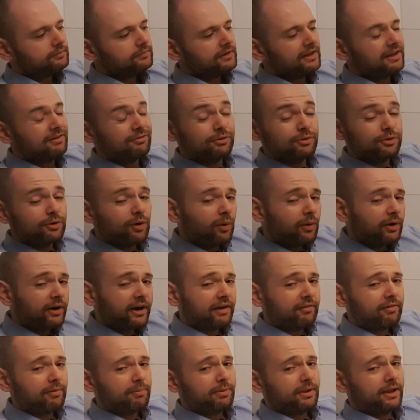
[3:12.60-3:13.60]
don't
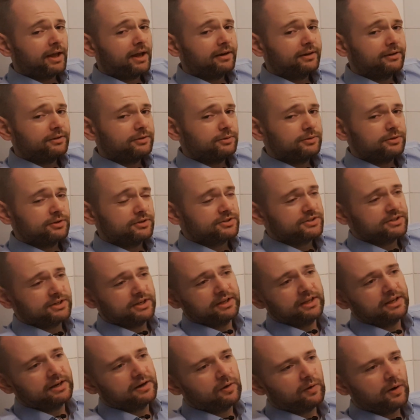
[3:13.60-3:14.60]
have a plan and you just say,
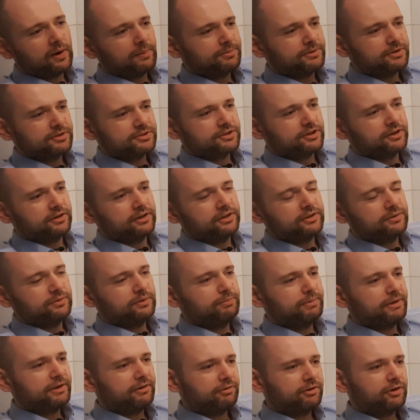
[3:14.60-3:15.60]
you know, I'm just going to do a
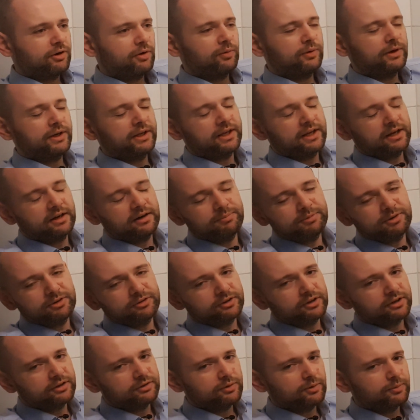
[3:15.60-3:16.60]
bit of coding here, I'm just
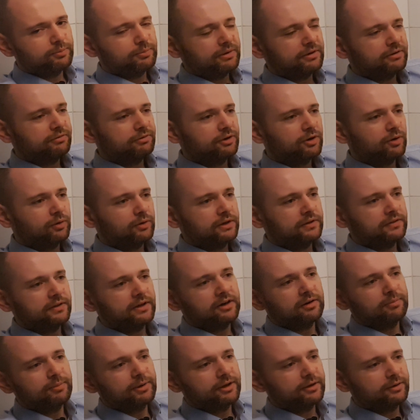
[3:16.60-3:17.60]
going to do a bit of coding
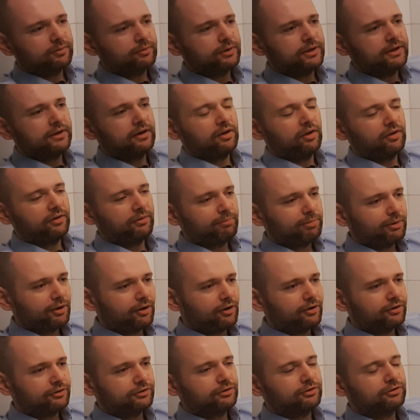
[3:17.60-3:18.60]
there, I'm going to read a lot of
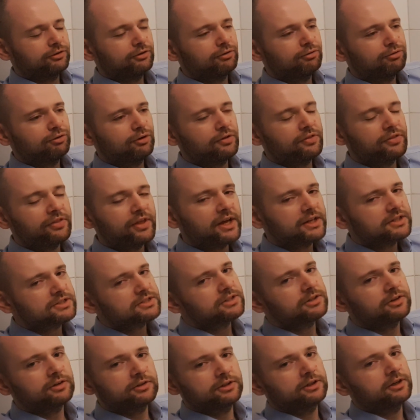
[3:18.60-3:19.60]
blogs and so forth,
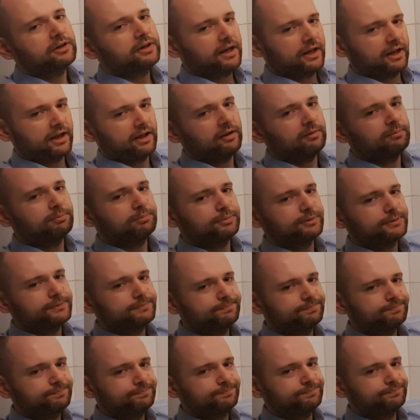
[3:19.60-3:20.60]
that's not going to help
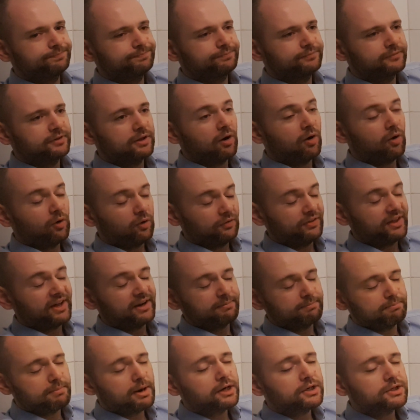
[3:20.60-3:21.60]
all
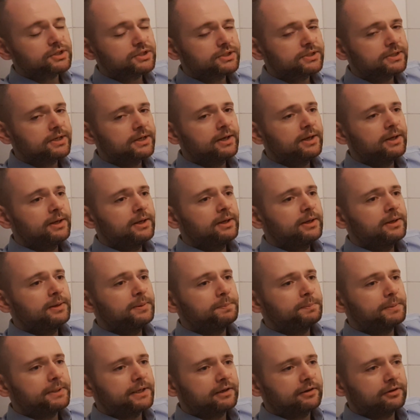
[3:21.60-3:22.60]
that much.
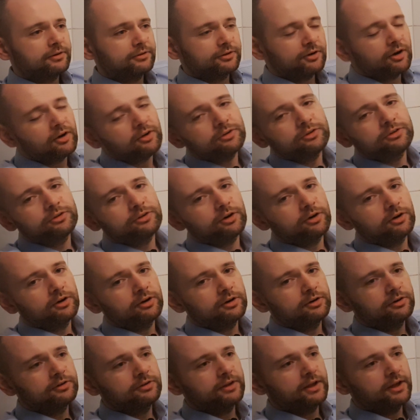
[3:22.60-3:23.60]
Because odds
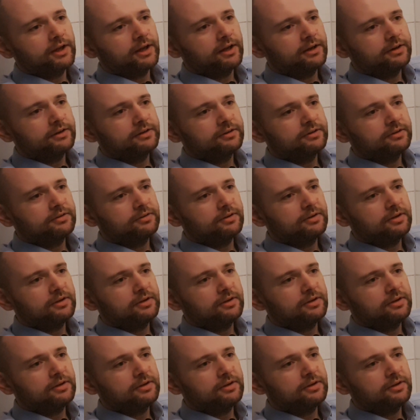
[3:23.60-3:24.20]
are that,